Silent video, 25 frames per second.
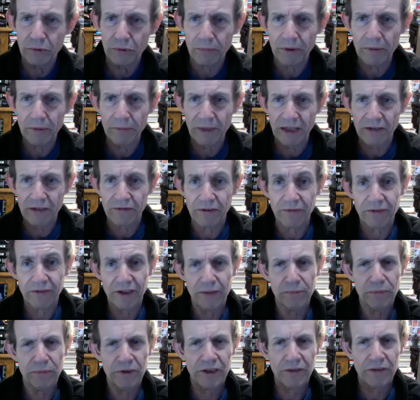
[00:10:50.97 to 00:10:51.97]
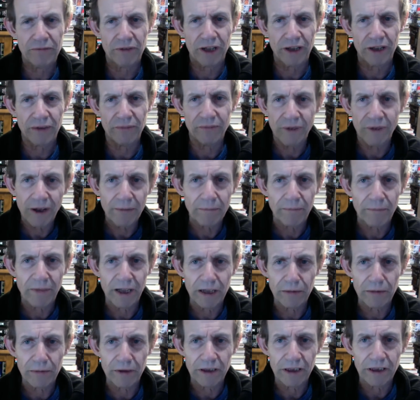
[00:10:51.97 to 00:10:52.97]
have been better if they put it right at the front,
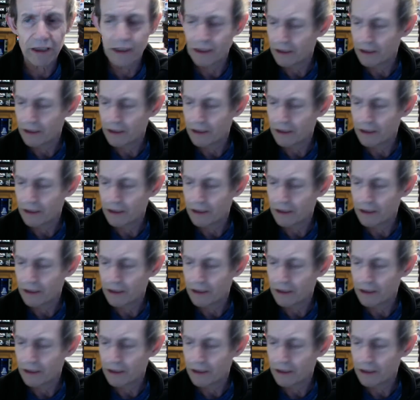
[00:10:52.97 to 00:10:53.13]
maybe,